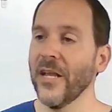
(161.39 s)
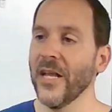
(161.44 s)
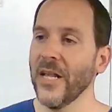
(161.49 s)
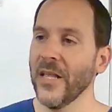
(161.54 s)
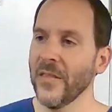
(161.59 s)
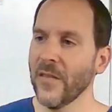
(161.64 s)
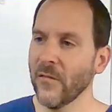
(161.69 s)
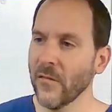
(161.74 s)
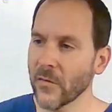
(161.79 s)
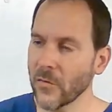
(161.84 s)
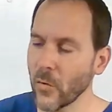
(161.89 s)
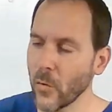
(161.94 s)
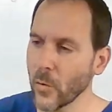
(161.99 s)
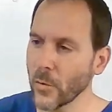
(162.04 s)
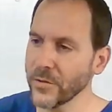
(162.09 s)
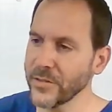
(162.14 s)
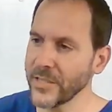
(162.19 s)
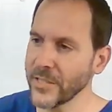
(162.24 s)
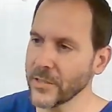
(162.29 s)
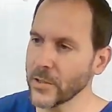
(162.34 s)
then of
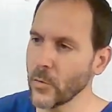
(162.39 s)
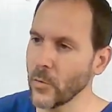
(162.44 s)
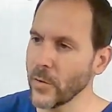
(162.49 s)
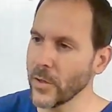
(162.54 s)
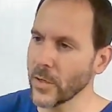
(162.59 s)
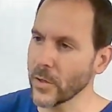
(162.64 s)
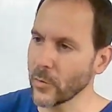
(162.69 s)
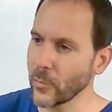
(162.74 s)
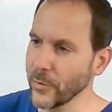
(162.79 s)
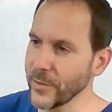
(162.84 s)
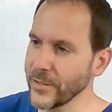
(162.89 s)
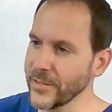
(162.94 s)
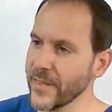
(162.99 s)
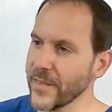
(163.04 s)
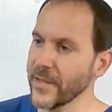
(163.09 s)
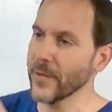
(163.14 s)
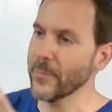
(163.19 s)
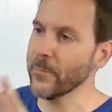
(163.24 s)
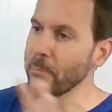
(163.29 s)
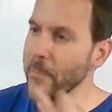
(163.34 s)
course it's going to increase the
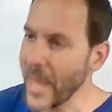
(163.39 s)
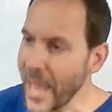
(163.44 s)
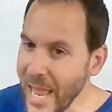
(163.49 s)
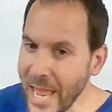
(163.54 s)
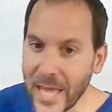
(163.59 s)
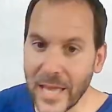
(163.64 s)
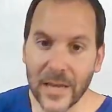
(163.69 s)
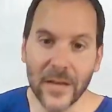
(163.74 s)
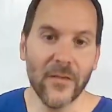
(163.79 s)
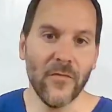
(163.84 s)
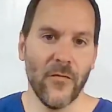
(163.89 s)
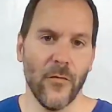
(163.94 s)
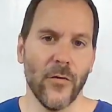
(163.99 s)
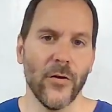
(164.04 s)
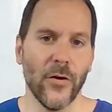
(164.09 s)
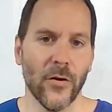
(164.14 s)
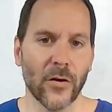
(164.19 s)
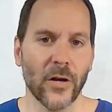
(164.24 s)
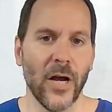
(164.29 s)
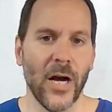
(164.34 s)
demand for
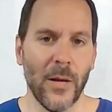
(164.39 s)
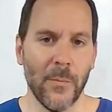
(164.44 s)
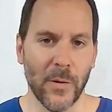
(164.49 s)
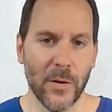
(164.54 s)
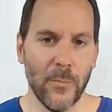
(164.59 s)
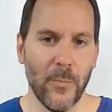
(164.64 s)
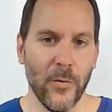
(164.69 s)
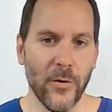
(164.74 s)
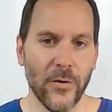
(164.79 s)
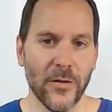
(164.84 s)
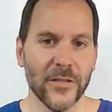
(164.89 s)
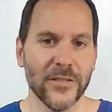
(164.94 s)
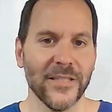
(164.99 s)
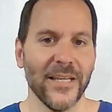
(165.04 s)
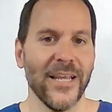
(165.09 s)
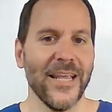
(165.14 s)
your comic books,